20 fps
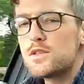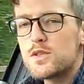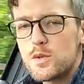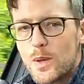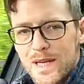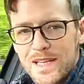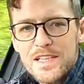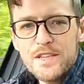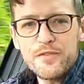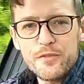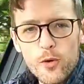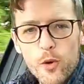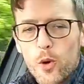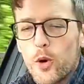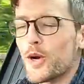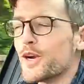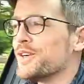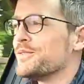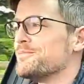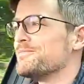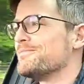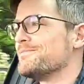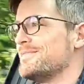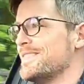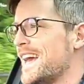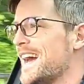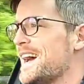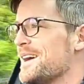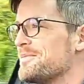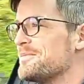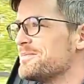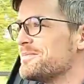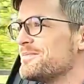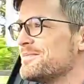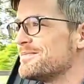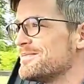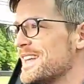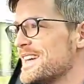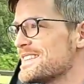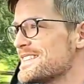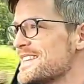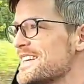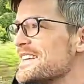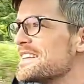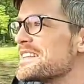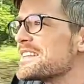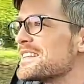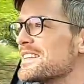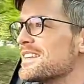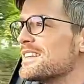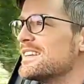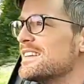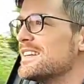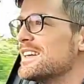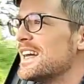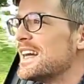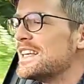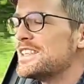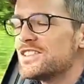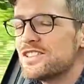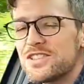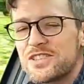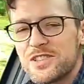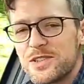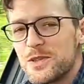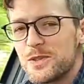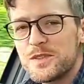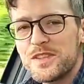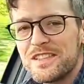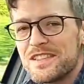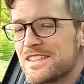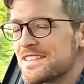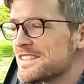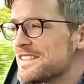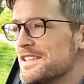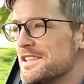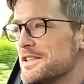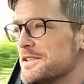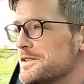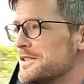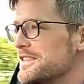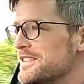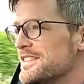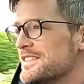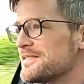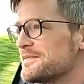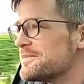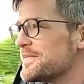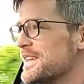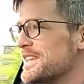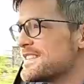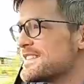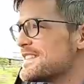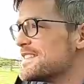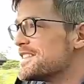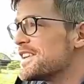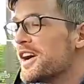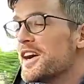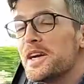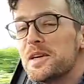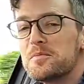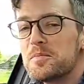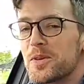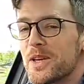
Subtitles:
24. Yeah, that's it. It just shows you the saloon it's a dying